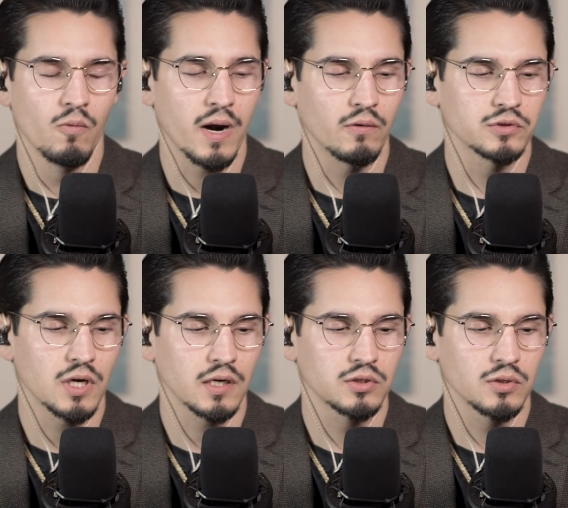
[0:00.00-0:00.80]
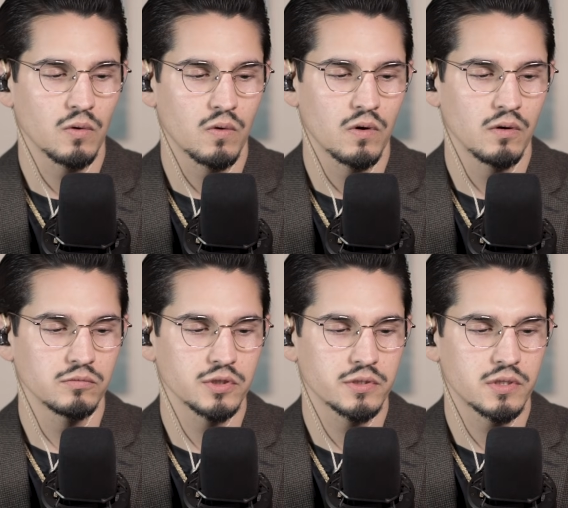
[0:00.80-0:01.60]
what I was shocked
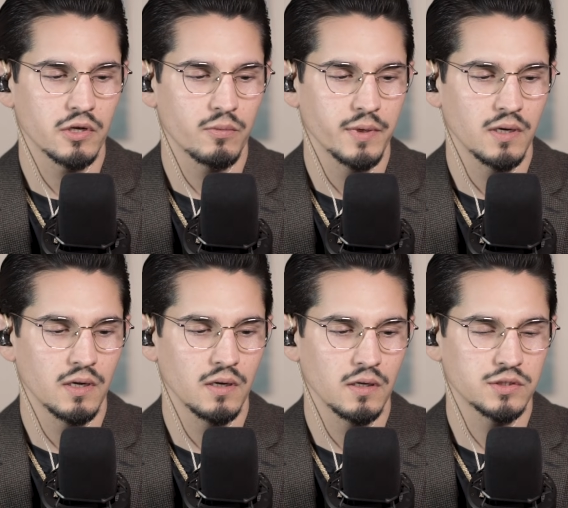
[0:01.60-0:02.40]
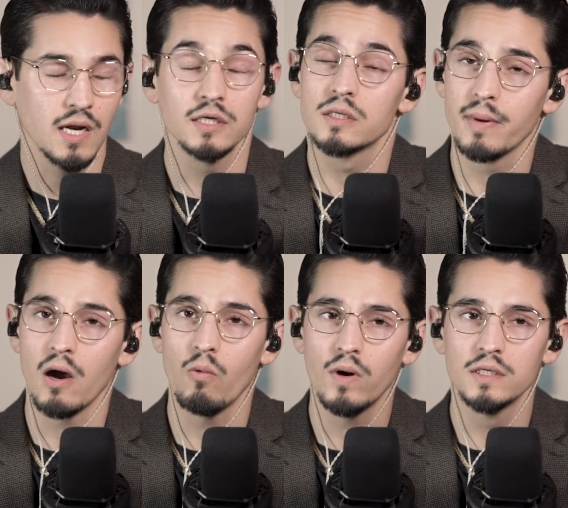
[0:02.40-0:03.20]
or just a little bit astonished
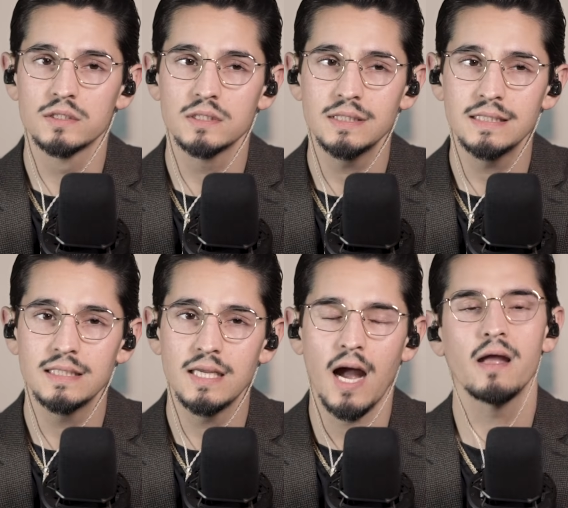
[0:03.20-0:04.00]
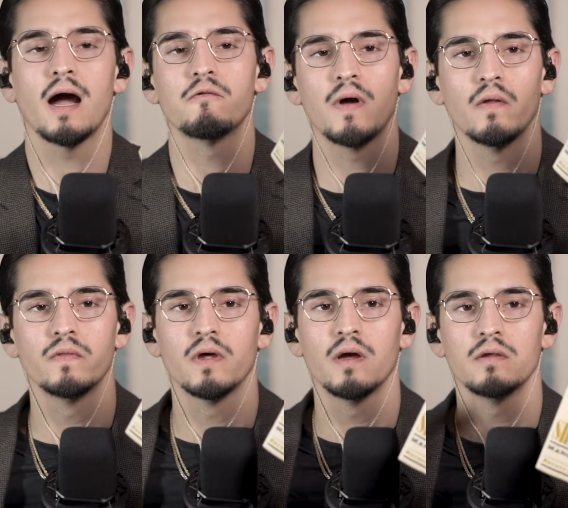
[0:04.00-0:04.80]
about was I
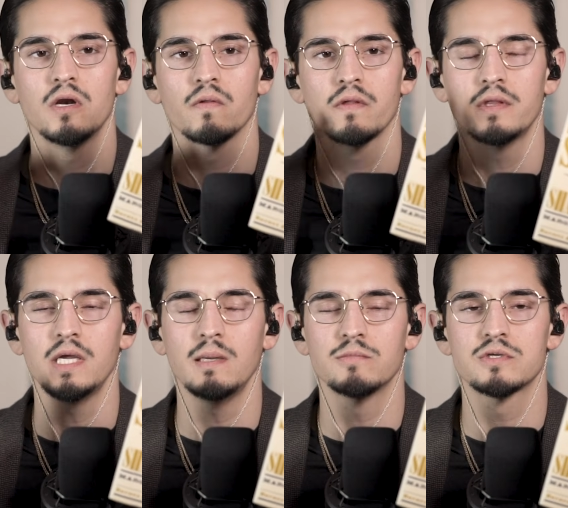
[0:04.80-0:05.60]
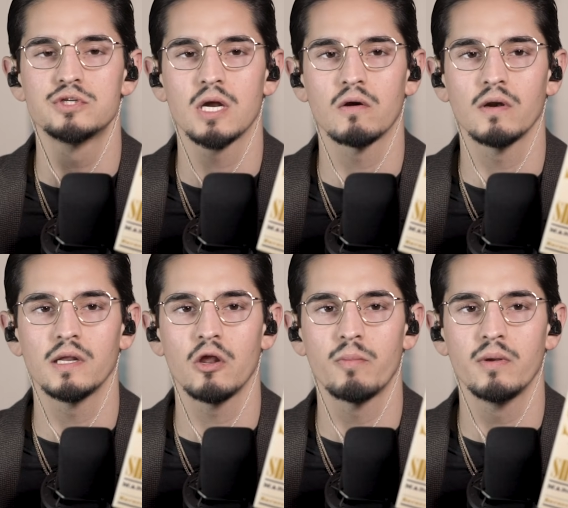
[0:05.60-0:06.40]
found the themes
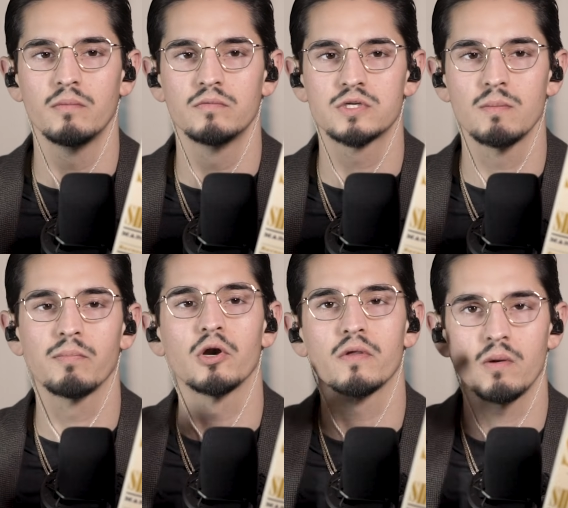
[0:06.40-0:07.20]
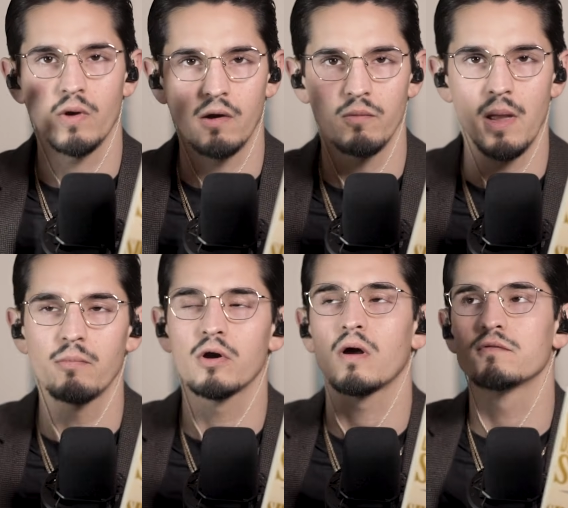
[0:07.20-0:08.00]
generally a little bit simpler than what I
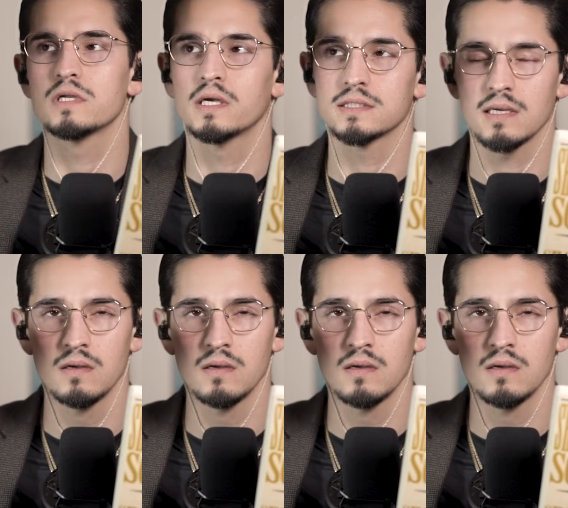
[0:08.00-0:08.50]
remembered, obviously, because